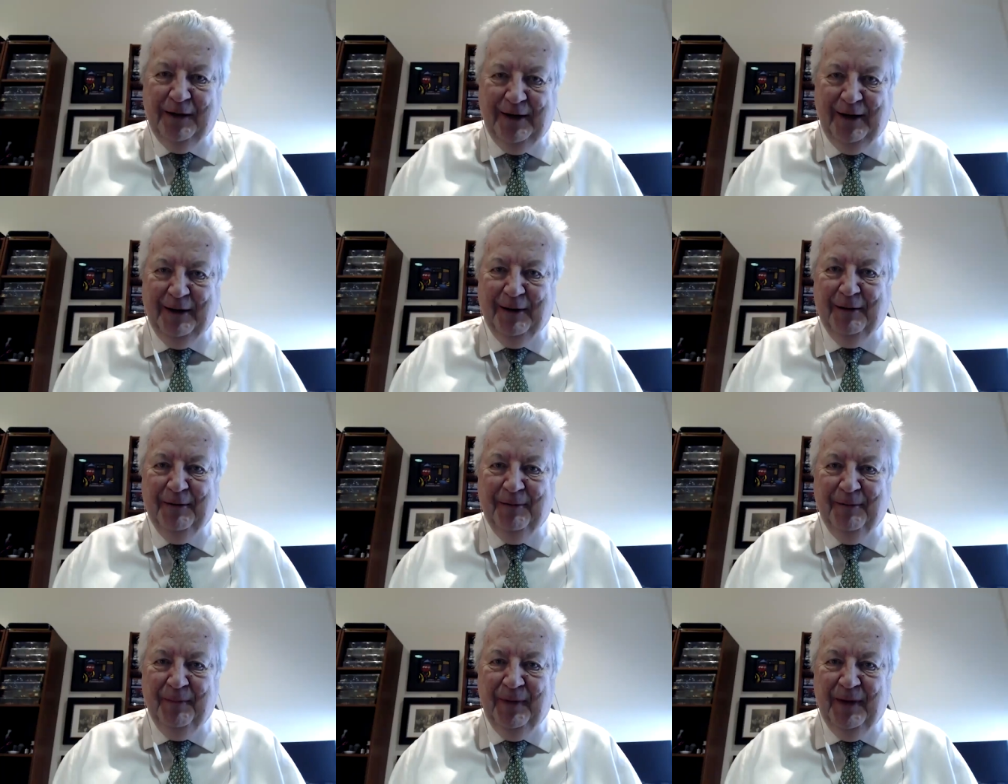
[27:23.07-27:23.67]
deal.
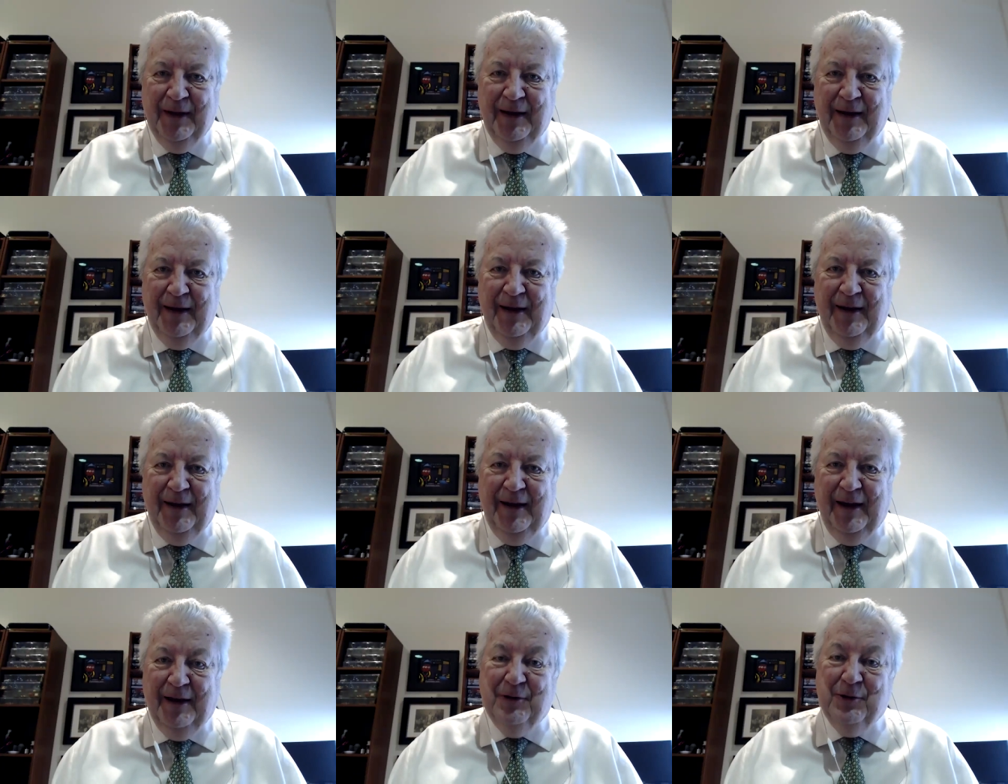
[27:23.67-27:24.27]

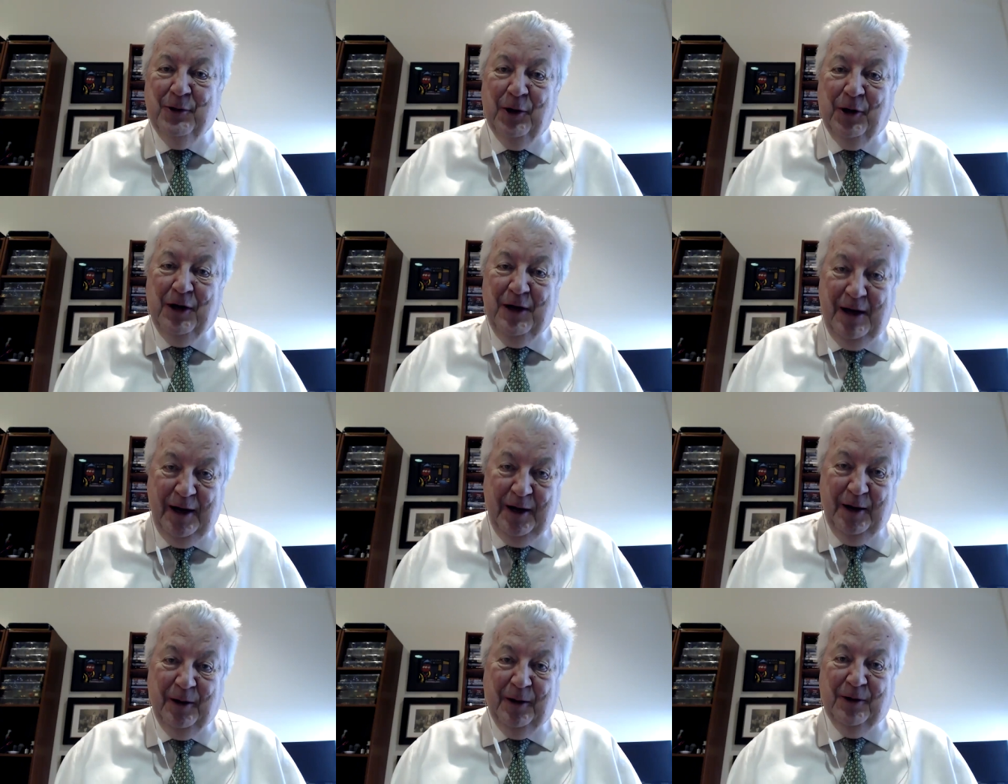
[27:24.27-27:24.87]
It took
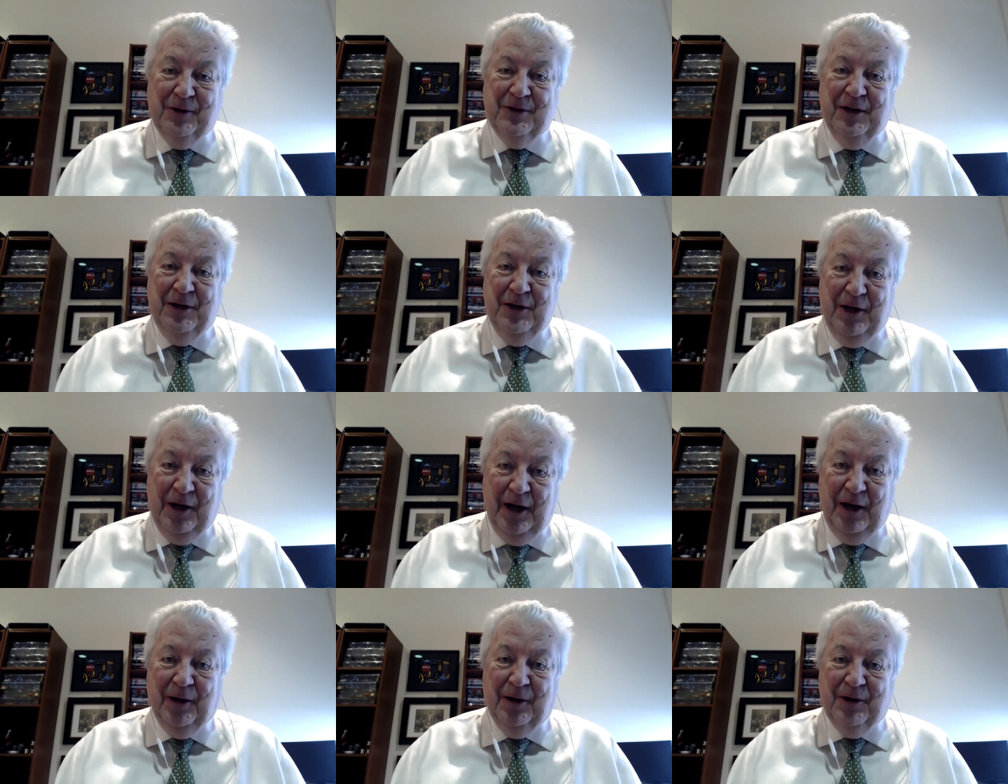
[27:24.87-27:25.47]
years and
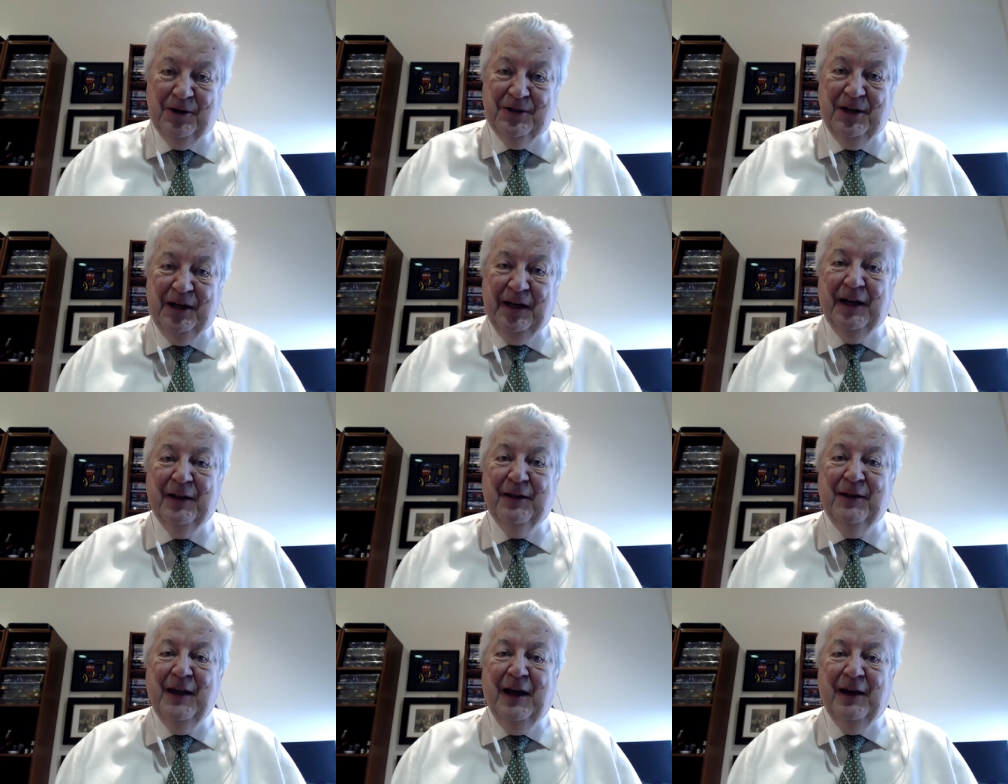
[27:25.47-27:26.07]
years to
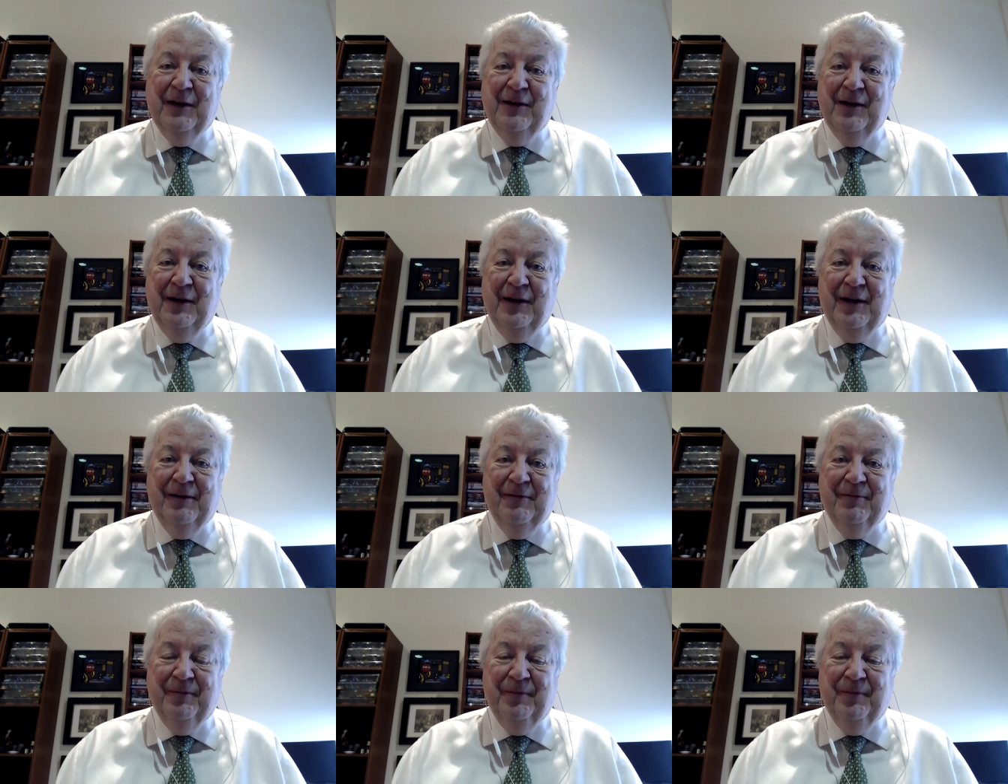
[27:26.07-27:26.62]
get that done.